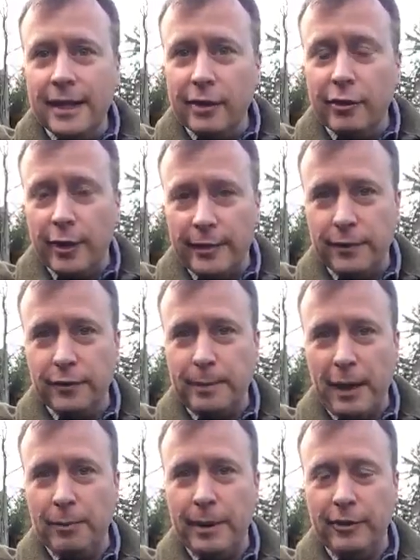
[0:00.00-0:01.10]
integrate this
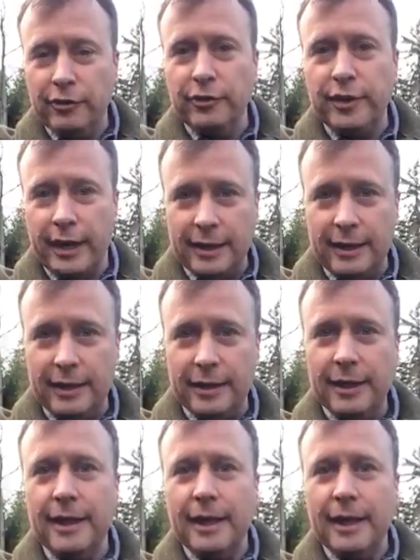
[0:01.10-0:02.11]
palpation technique